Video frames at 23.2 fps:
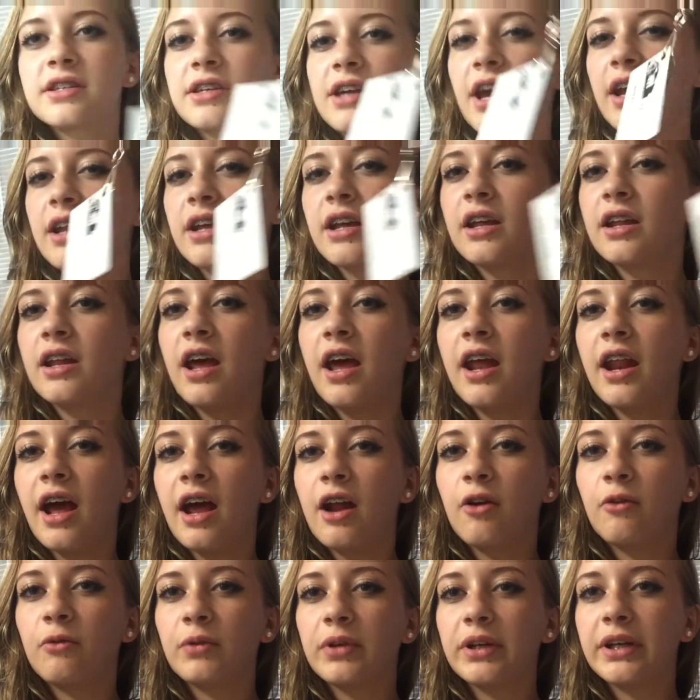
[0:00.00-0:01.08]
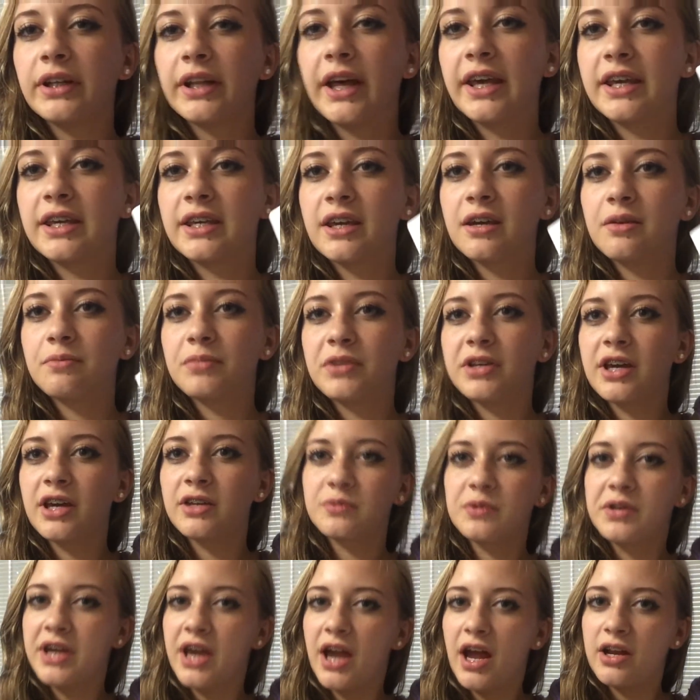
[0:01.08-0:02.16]
to get in, and I don't really like it because
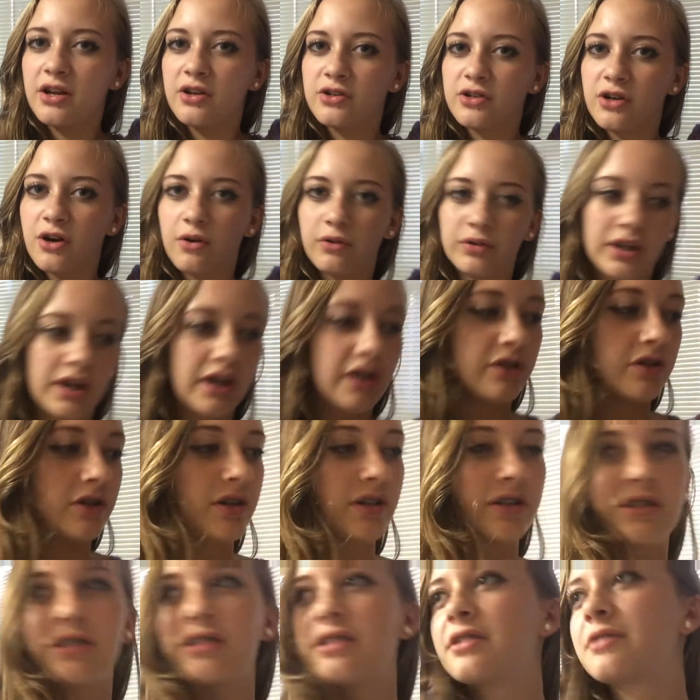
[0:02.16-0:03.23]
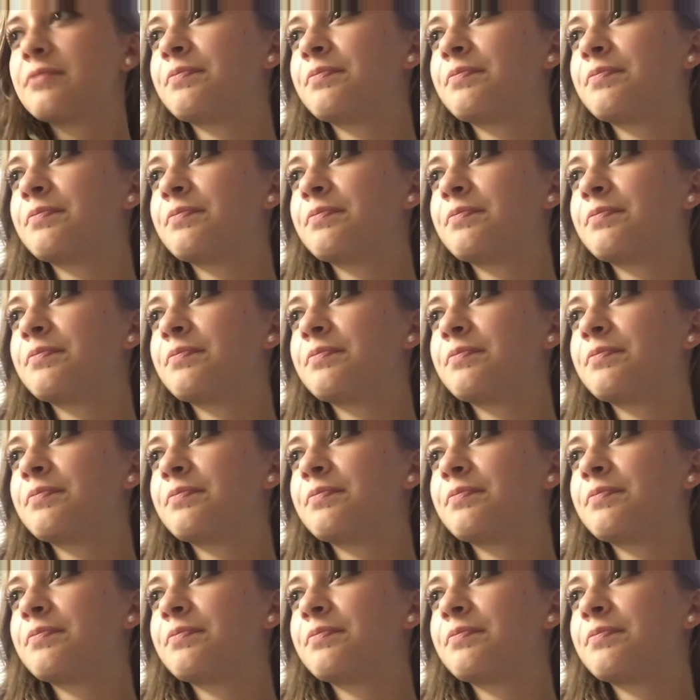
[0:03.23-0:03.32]
we can't use our own lanyards.